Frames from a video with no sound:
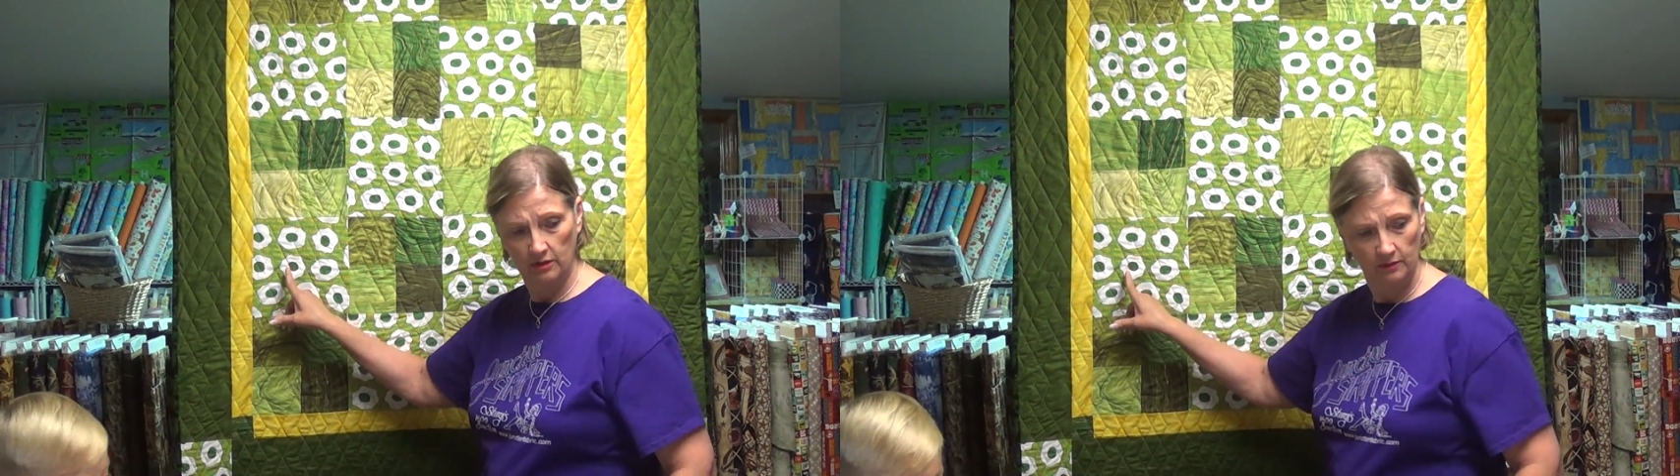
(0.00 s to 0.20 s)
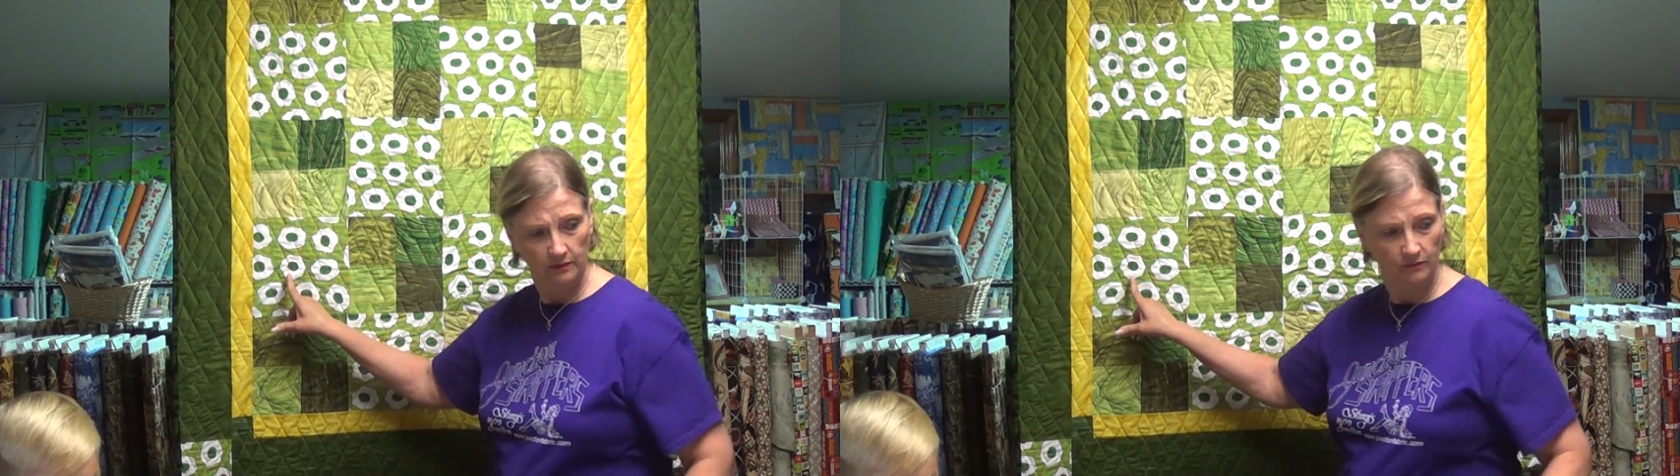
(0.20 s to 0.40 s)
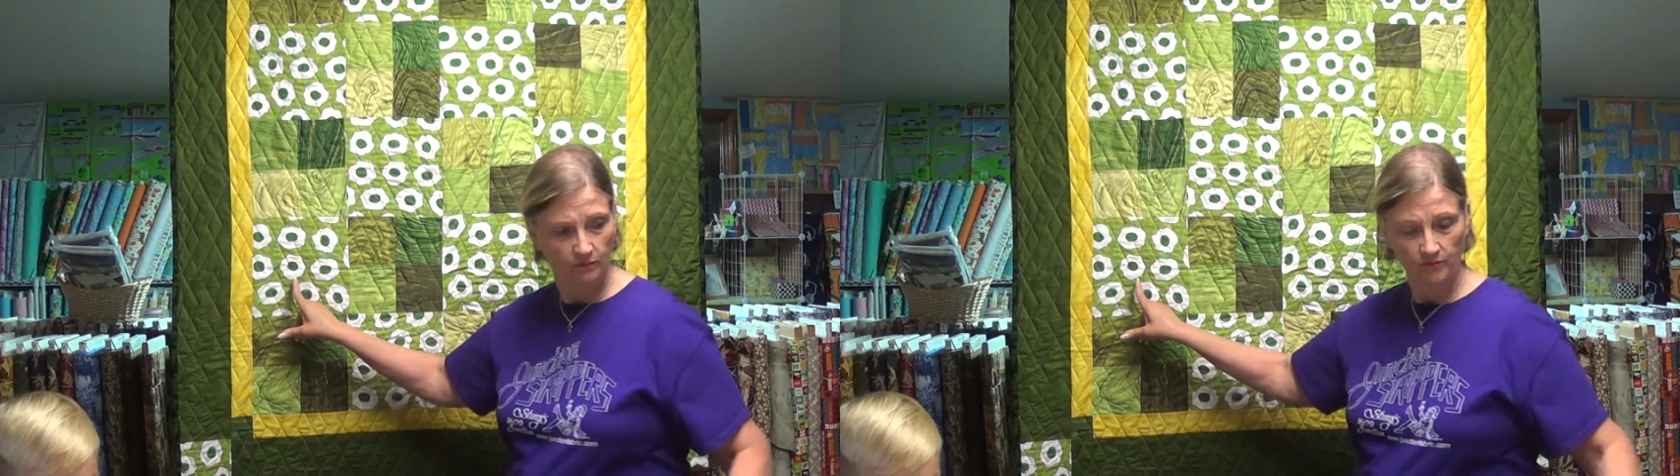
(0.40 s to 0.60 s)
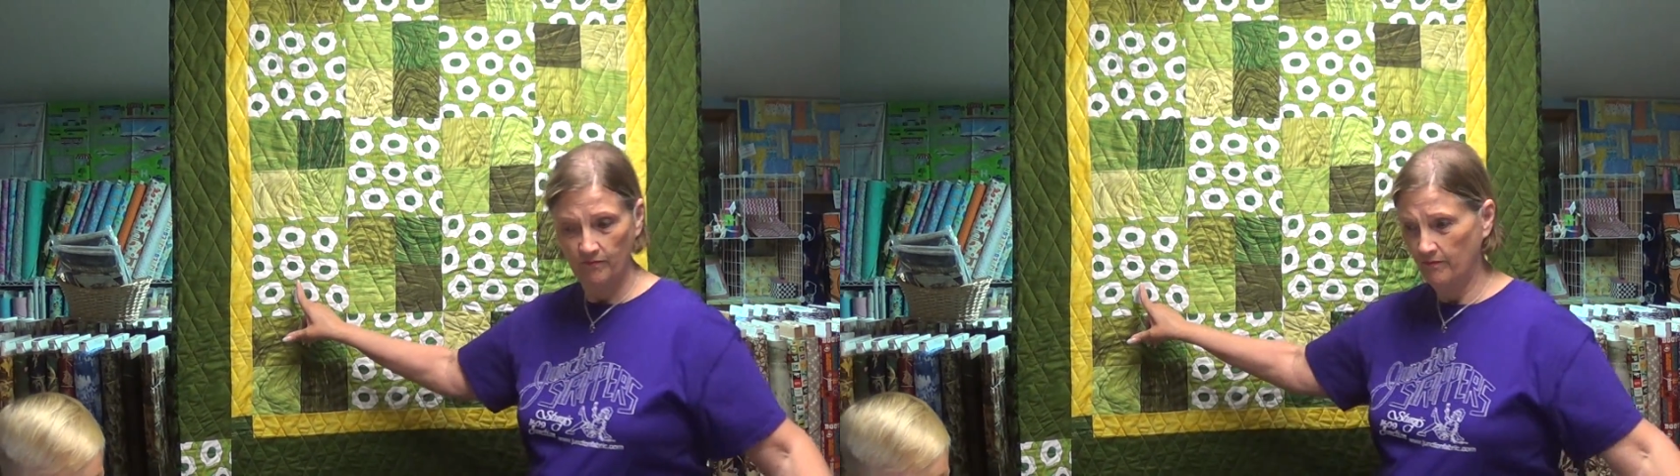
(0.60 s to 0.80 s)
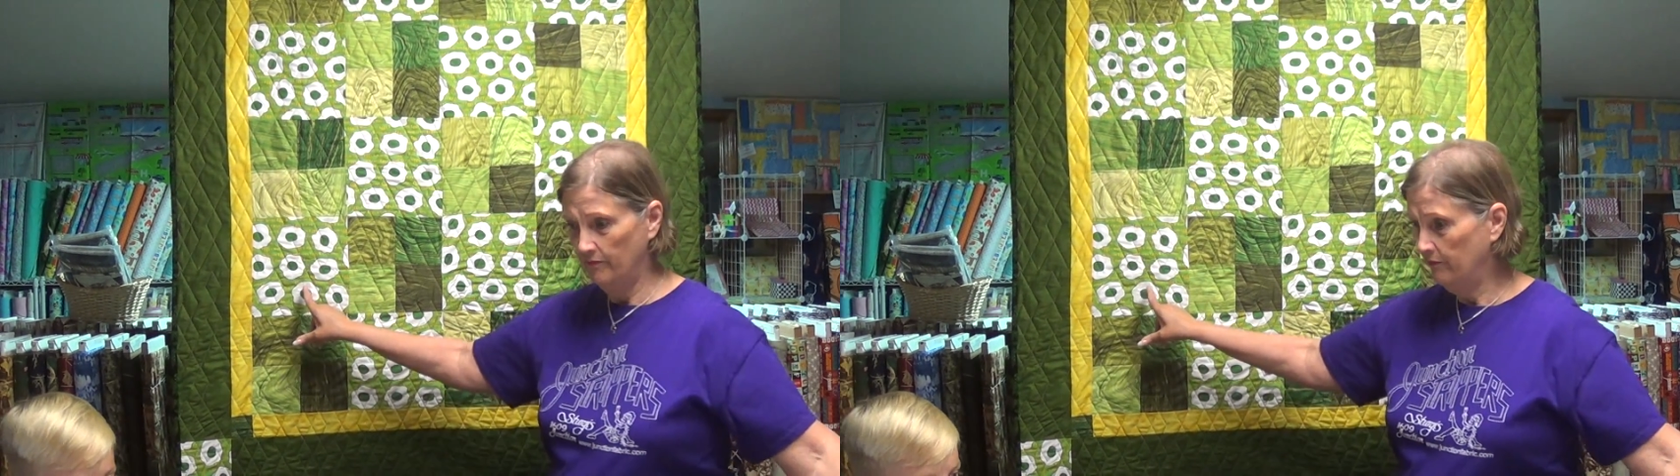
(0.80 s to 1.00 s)
We
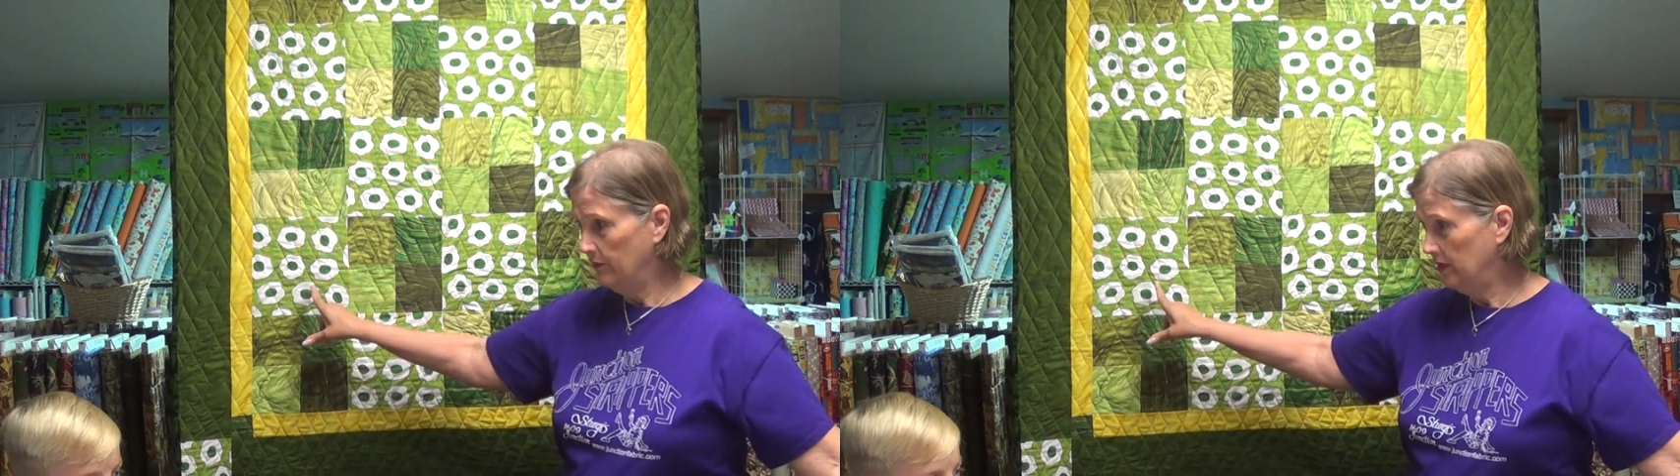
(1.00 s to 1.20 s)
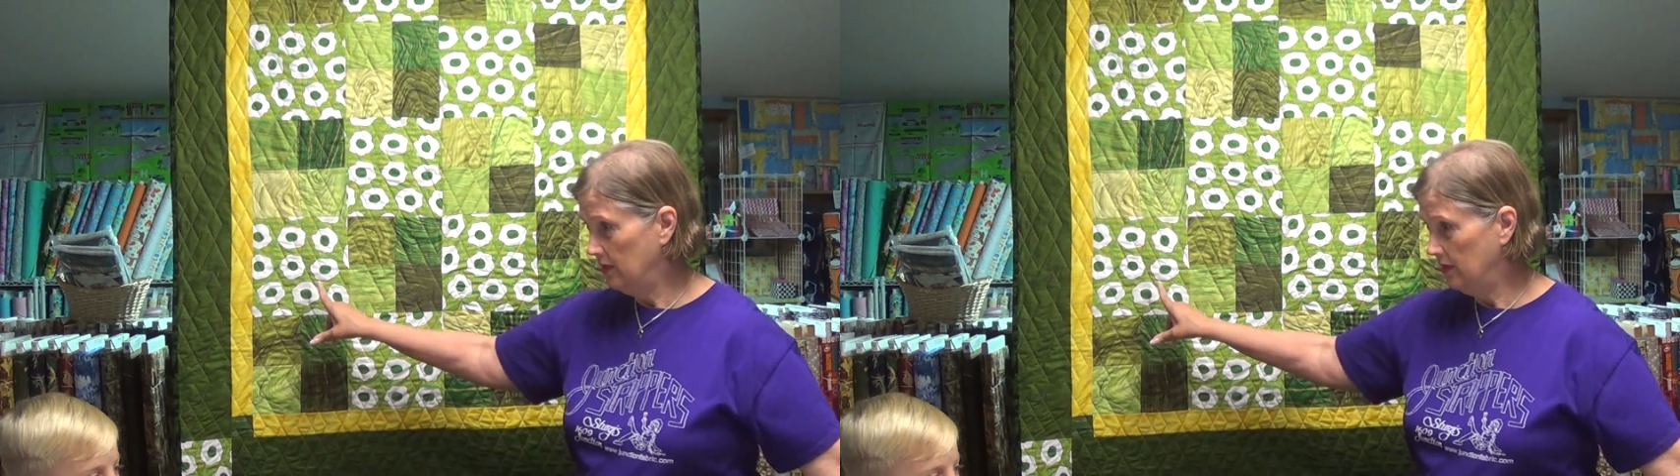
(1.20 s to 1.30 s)
cut